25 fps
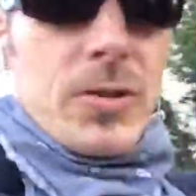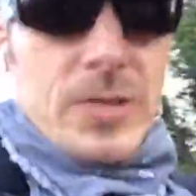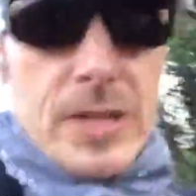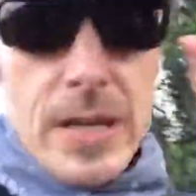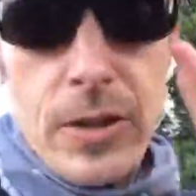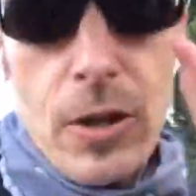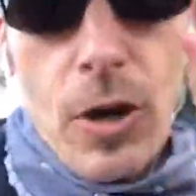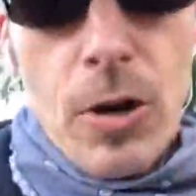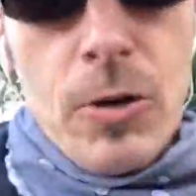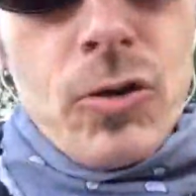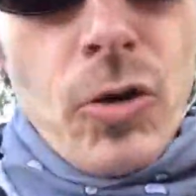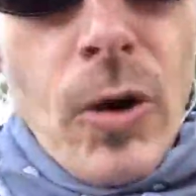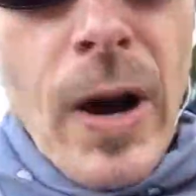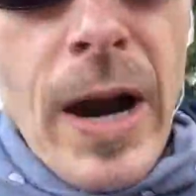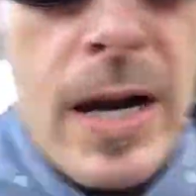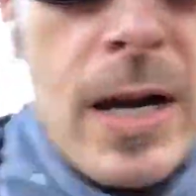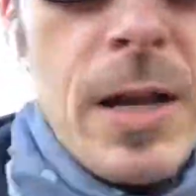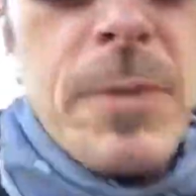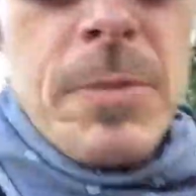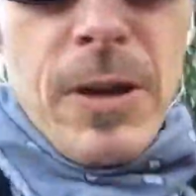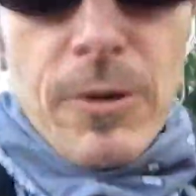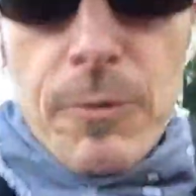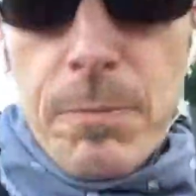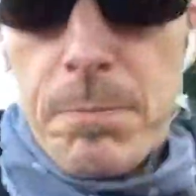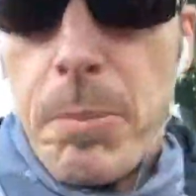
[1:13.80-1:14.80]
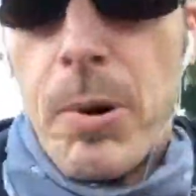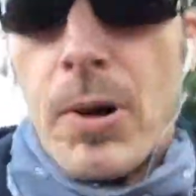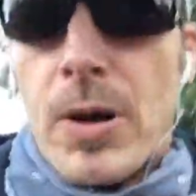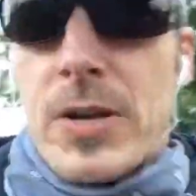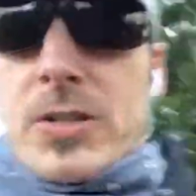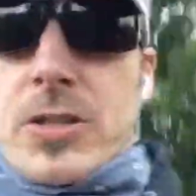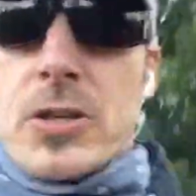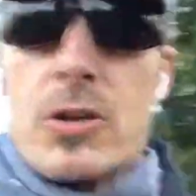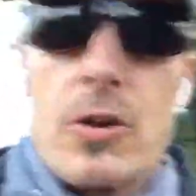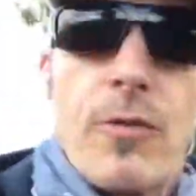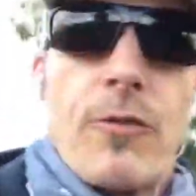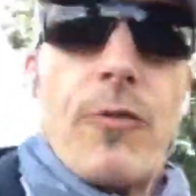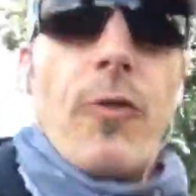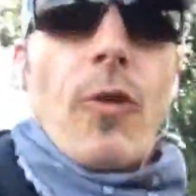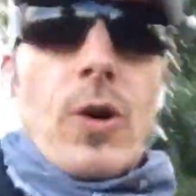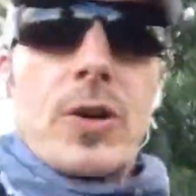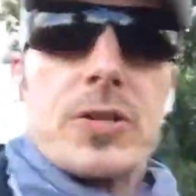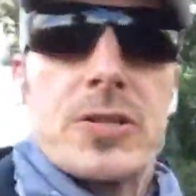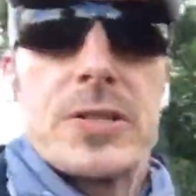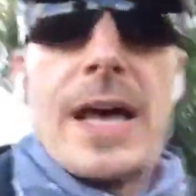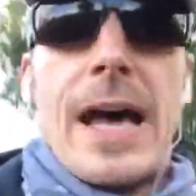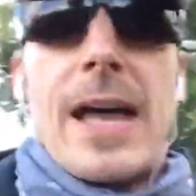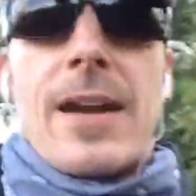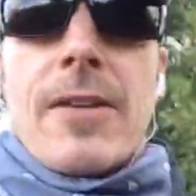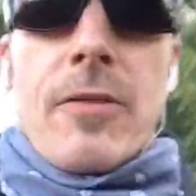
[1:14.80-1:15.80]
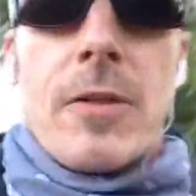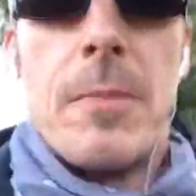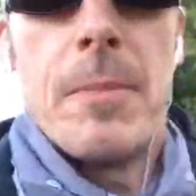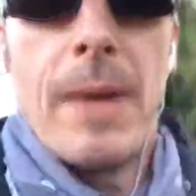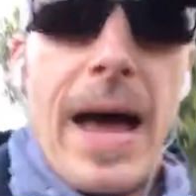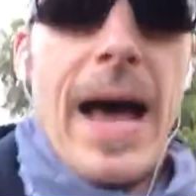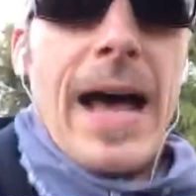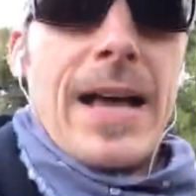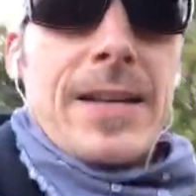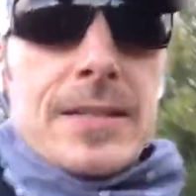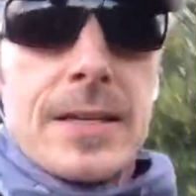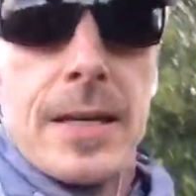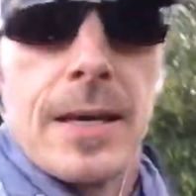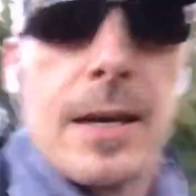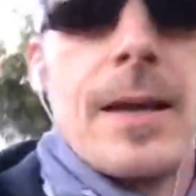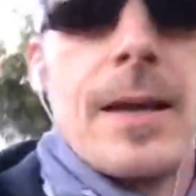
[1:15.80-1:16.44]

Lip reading: and they're trying to be pushed or forced out of the mask.